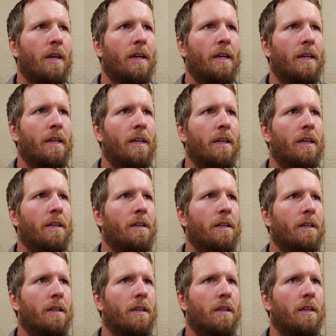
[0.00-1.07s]
and
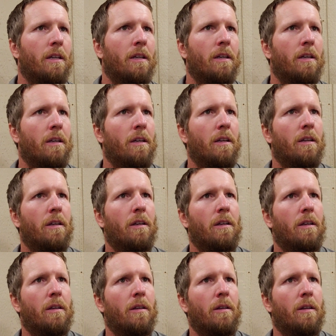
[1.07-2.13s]
it
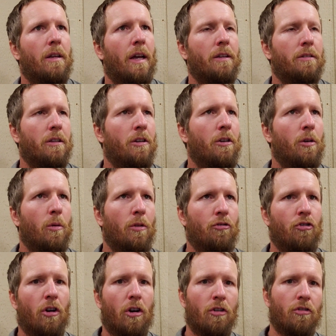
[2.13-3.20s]
has to do with
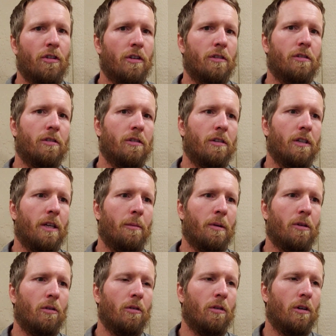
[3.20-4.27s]
charges,
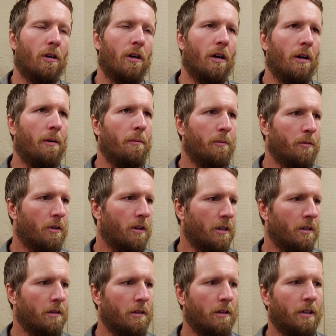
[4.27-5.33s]

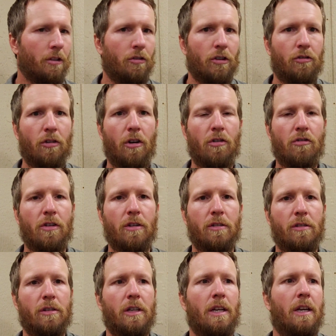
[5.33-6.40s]
electric
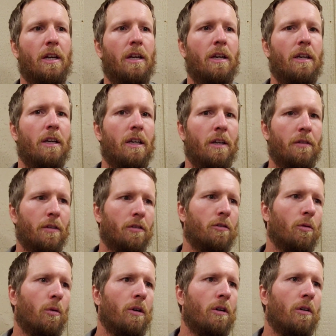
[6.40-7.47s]
charges in the
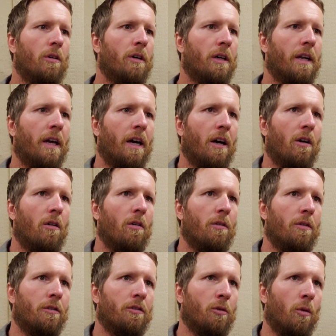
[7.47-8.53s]
soil, and how
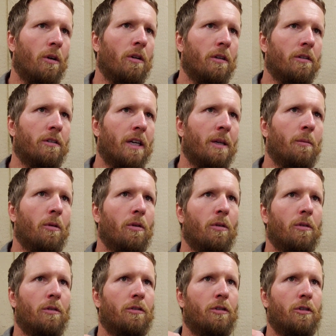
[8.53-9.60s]
the soil is
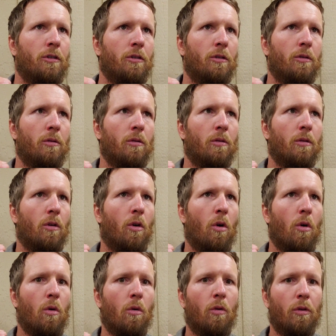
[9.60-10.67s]
able to
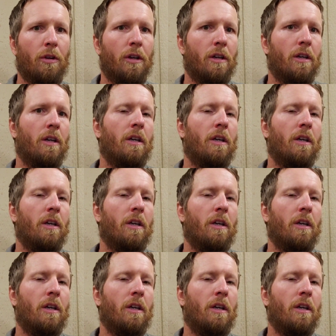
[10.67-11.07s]
hold